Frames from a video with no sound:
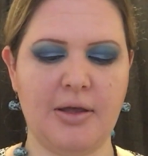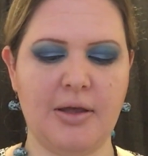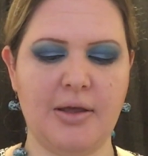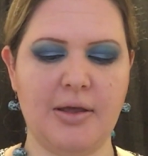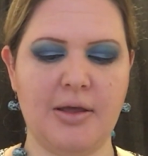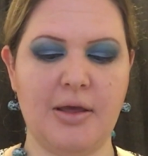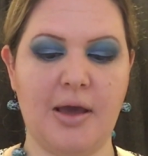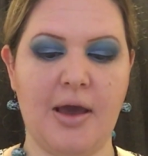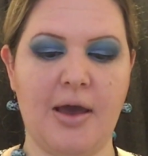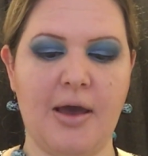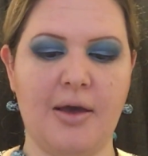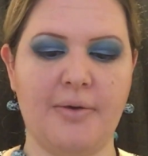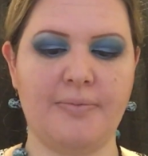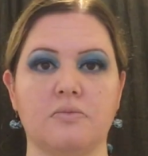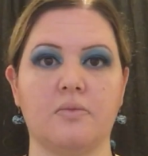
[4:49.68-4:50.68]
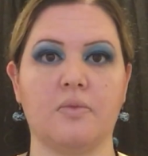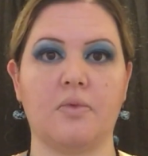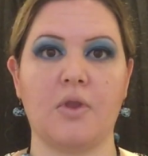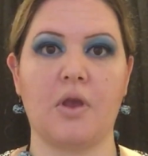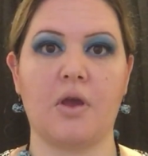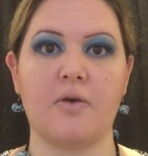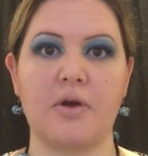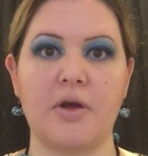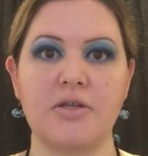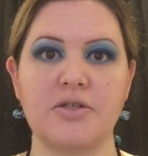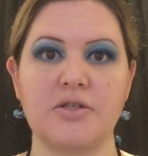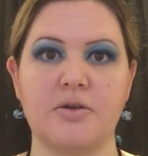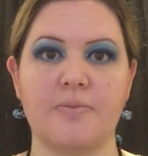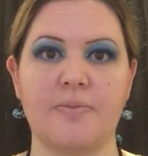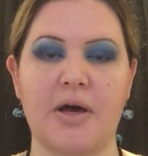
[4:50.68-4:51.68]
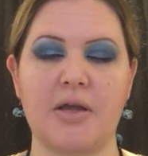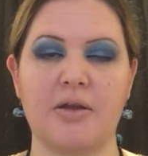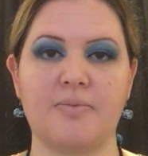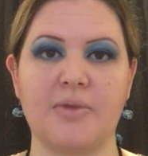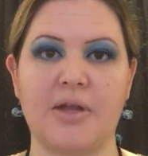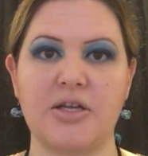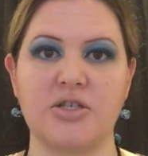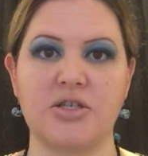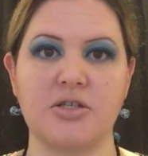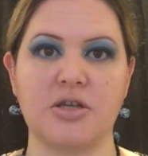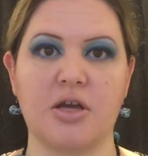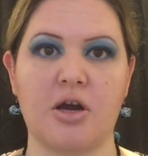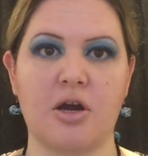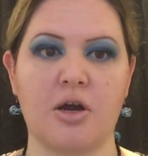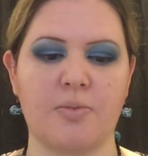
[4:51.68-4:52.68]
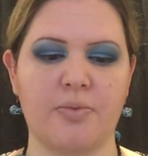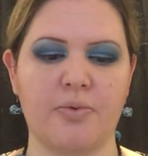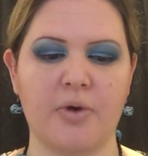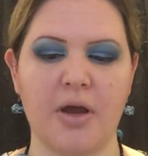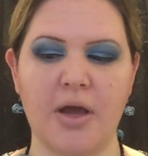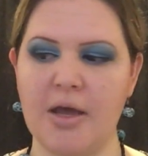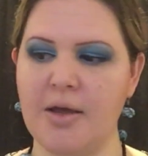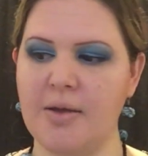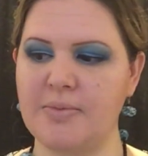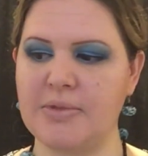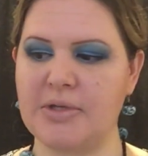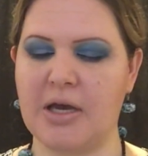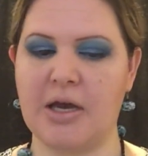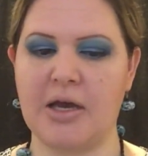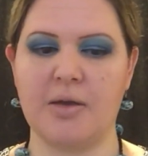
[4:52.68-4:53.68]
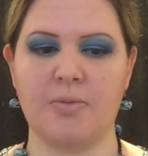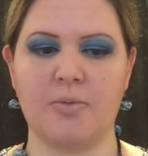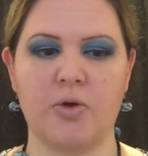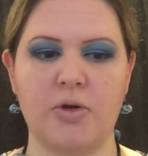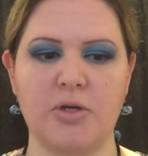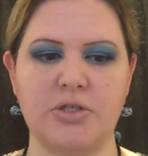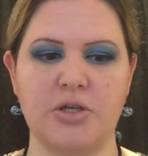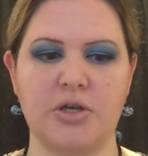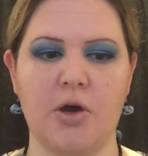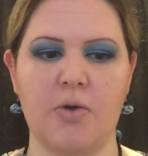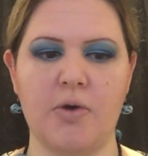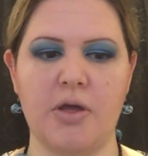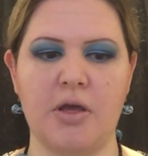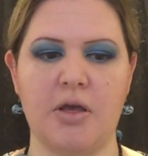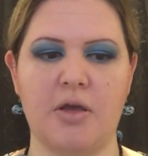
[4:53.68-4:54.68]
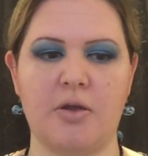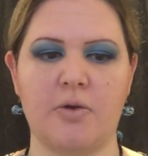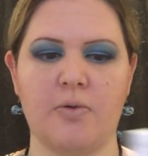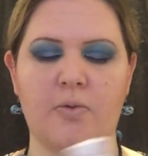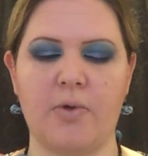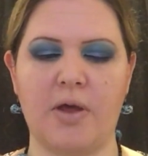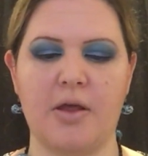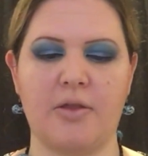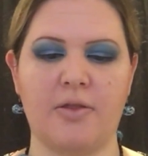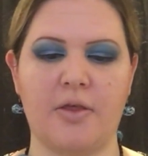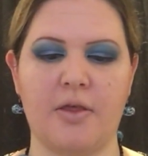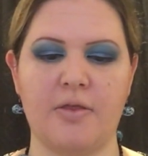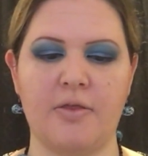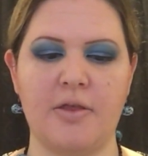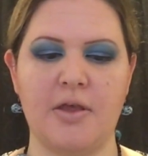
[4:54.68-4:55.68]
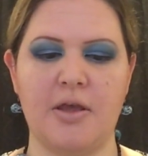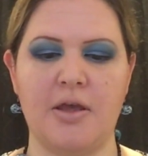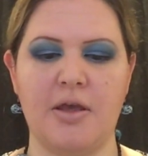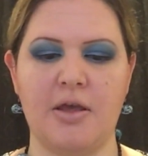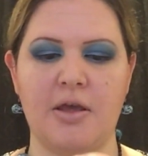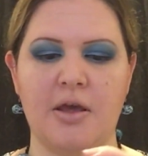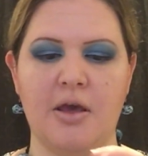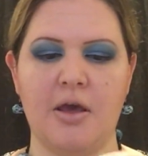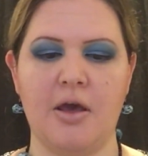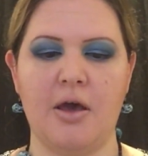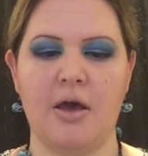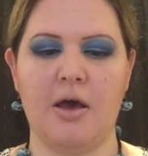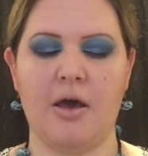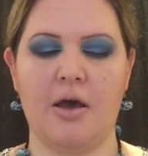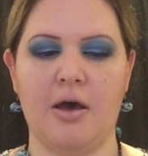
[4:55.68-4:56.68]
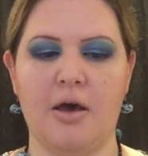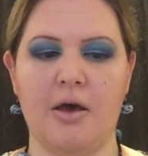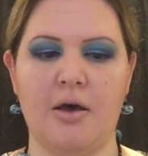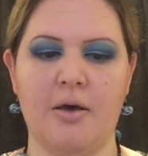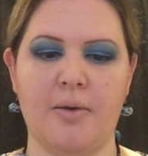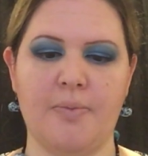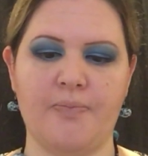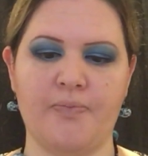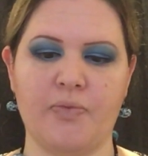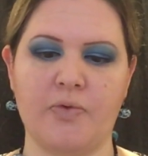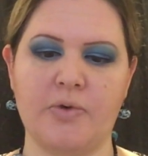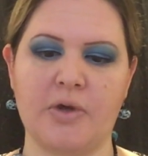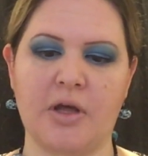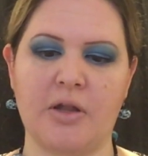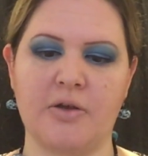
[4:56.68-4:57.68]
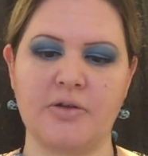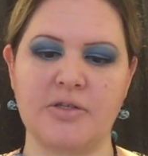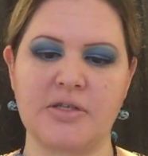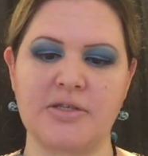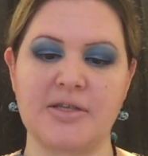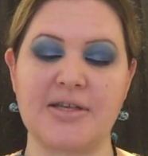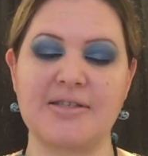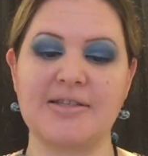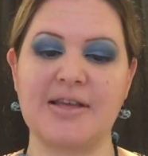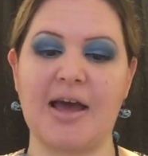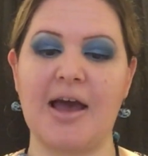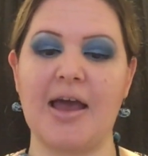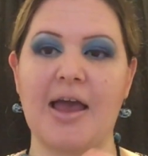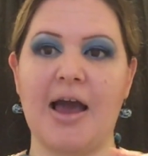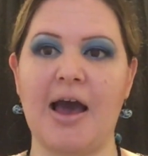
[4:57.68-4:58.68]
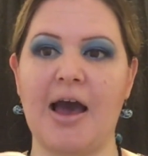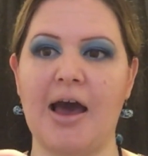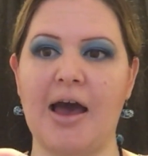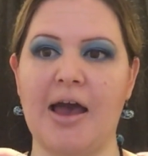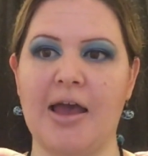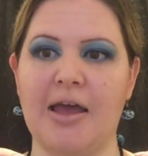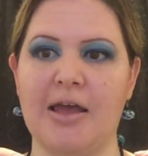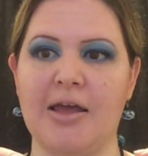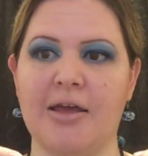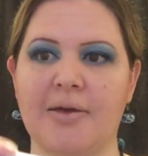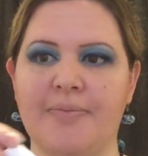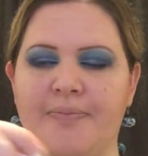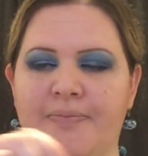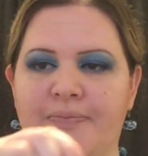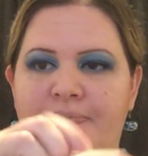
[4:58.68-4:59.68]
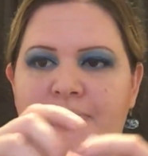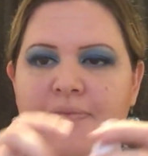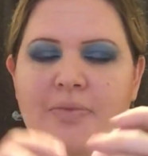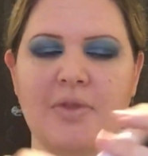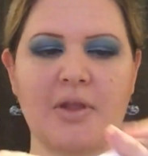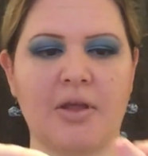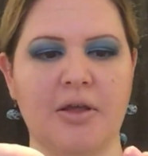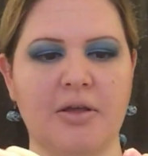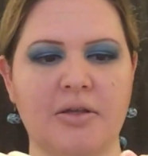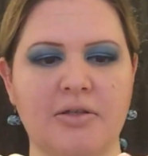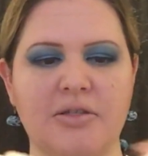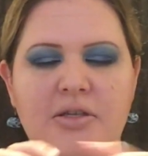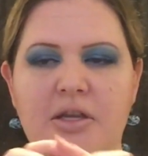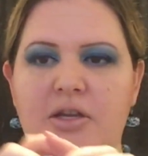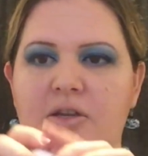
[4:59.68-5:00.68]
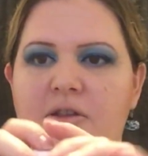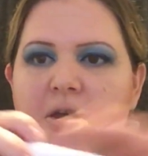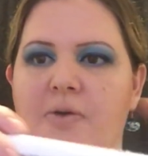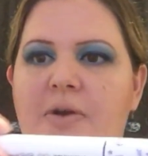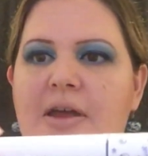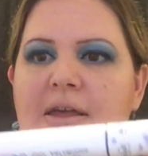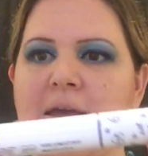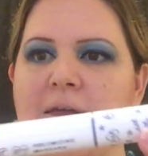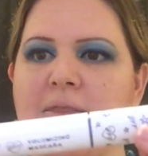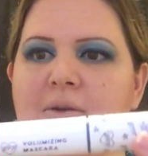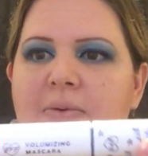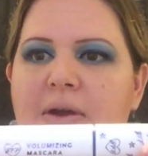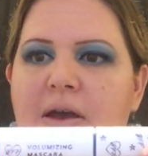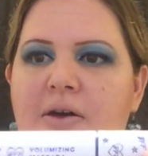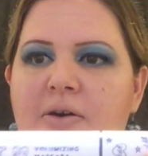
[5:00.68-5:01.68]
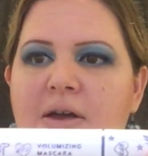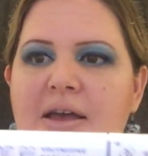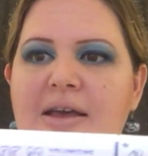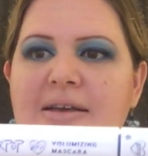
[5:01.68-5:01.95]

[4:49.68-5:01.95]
yeah. All right, so bottom lashes are primed. I'm going to go in with the, what color is this? Sky High. Did I do that right? Yeah, there we go.